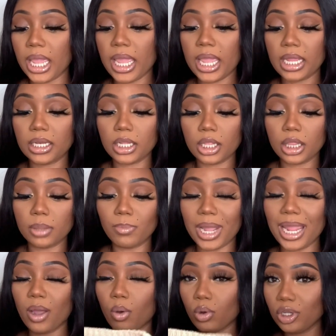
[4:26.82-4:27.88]
And
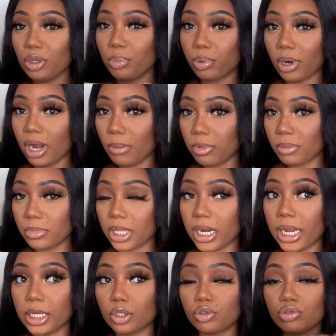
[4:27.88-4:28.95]
my only problem that
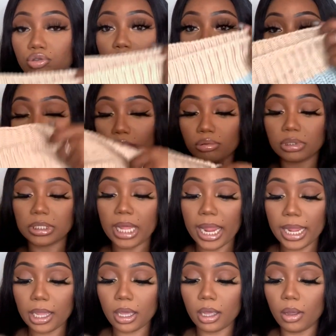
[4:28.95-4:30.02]
I don't
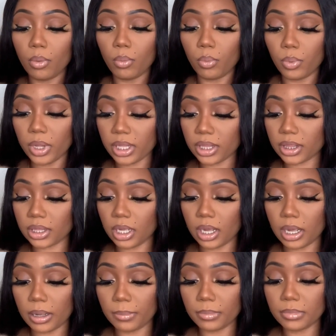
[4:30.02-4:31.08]
like with
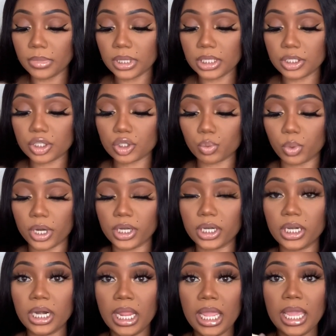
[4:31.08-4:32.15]
um, this
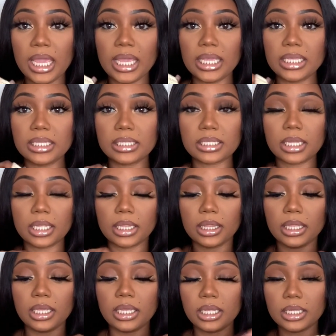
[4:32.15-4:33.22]
sweater is
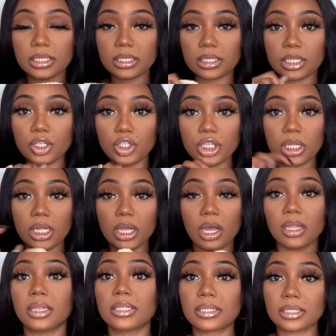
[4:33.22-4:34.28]
the stitching
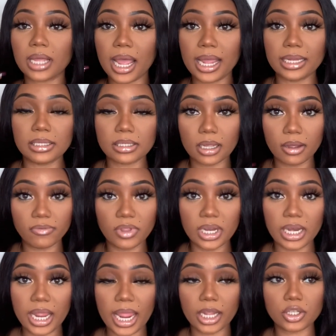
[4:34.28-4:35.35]
on the sides of the
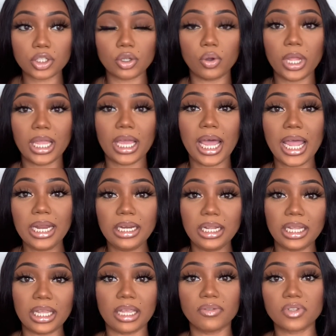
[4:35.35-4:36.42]
neck. So it kind
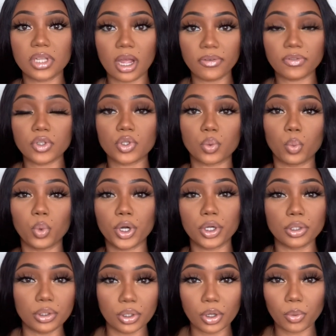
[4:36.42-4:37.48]
of gives off this
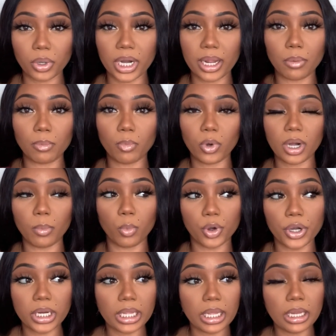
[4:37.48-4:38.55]
weird look when, I, when I'm
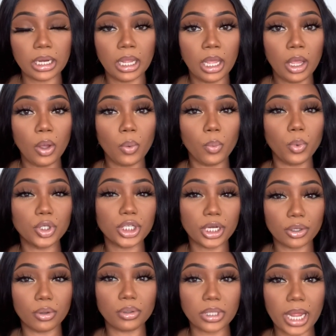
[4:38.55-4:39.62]
wearing it which
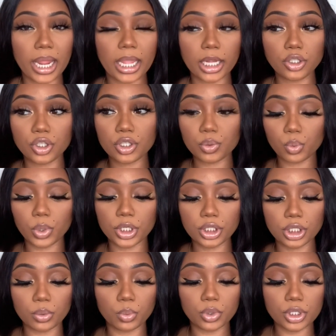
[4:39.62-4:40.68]
I don't like. I just
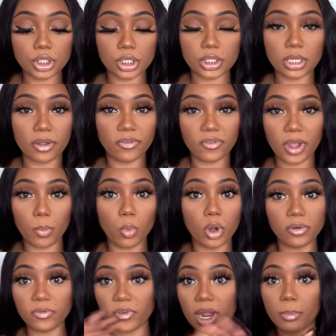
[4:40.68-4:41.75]
wish it was just
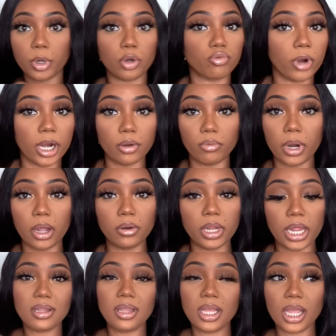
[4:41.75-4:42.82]
one fabric right around.
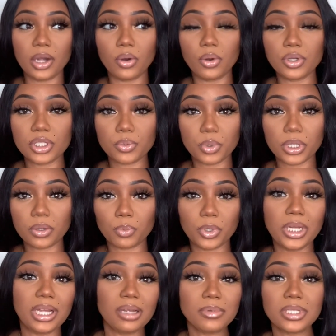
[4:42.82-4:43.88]
Another thing I noticed with,
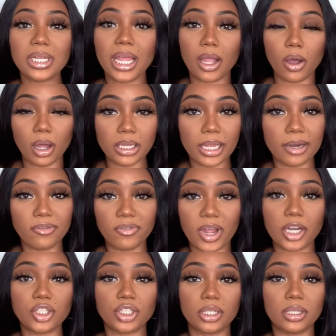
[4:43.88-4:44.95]
when it comes to like online
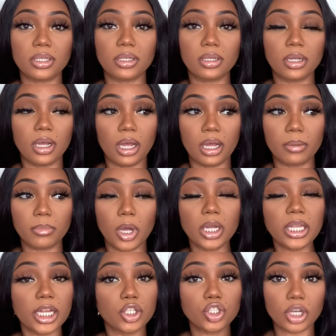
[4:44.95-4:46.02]
fashion, um,
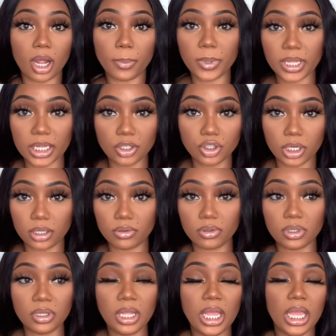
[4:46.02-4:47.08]
online shopping in
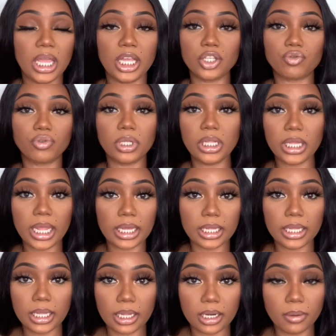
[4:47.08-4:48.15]
general, it's really like a
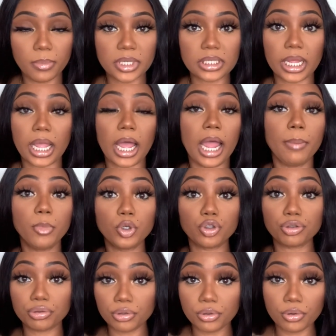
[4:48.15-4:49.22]
hit and a miss. Like I'm a
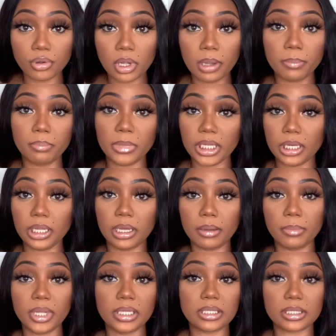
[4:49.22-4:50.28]
true
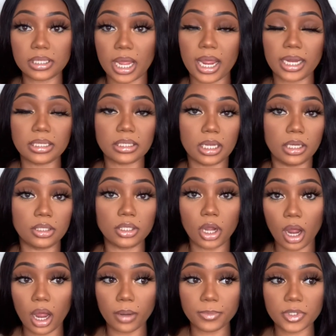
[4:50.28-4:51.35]
medium in size in
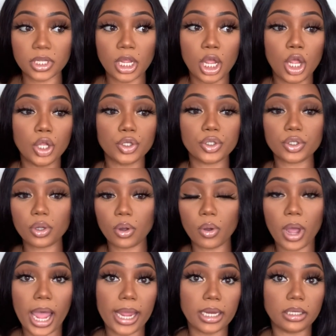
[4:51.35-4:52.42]
tops.
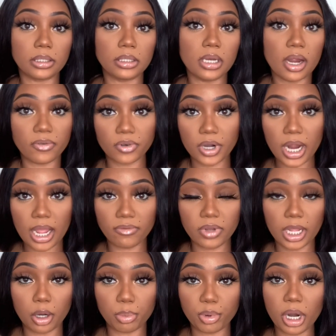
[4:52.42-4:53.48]
So I never have
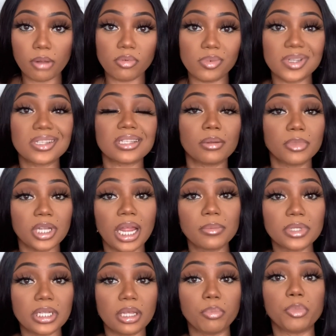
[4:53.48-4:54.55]
like a problem, but
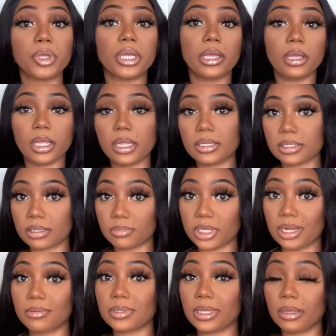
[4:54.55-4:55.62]
sometimes it can be a hit and
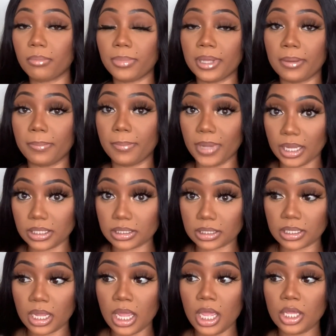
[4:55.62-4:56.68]
sometimes it can be a
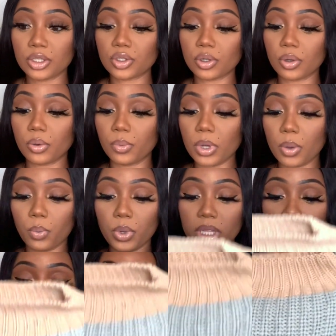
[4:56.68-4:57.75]
miss. So
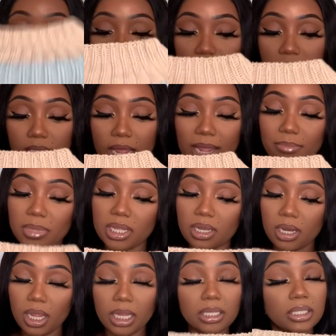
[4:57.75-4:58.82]
with this, I
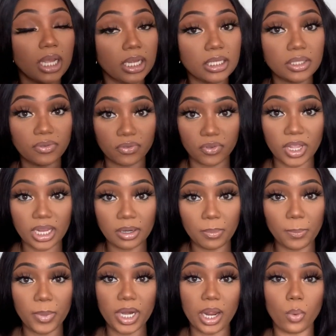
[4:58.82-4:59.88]
mean, it does
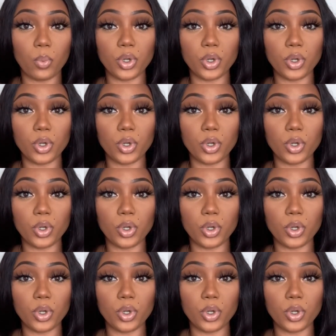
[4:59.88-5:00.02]
fit, but I